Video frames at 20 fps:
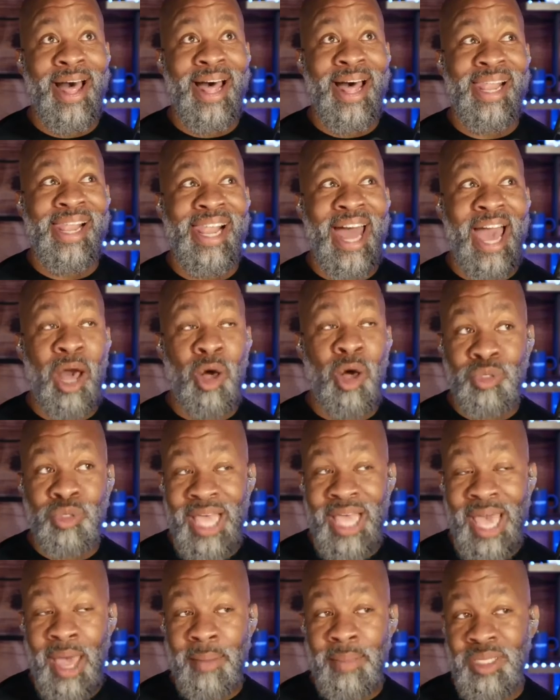
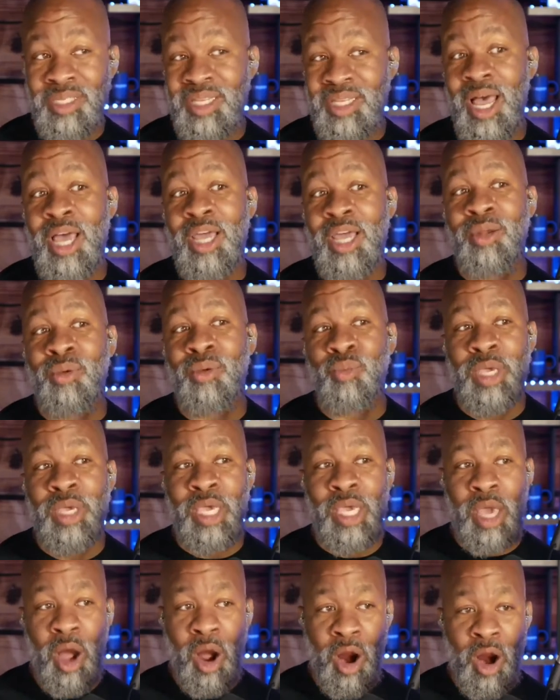allows Amazon,
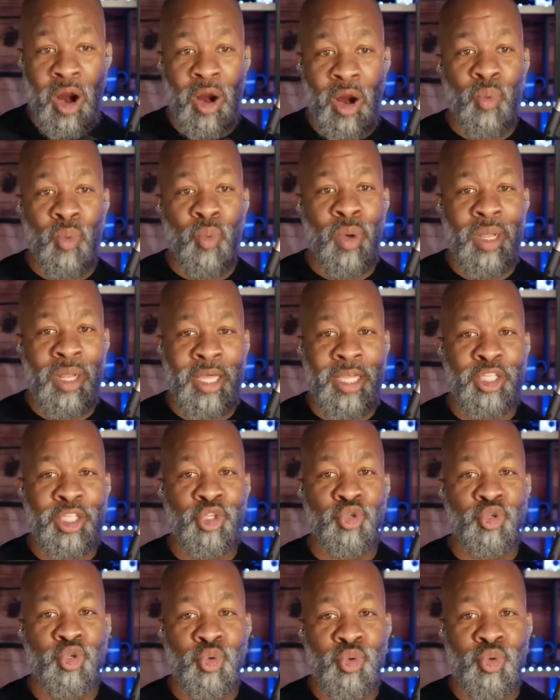we are willing
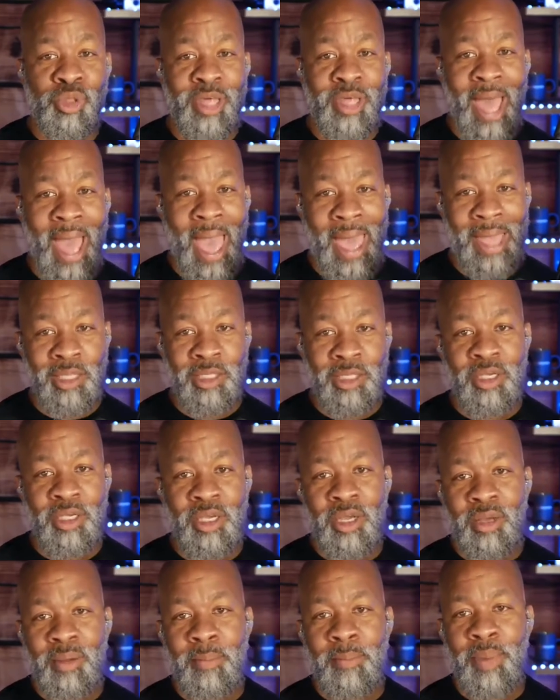to do that.
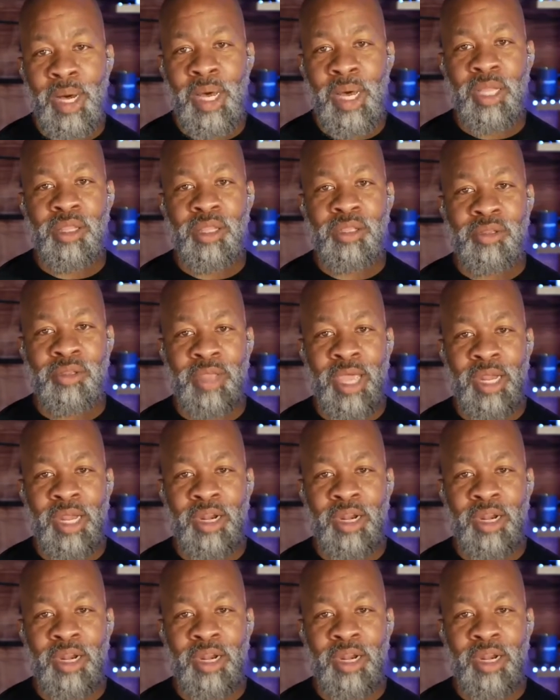But now,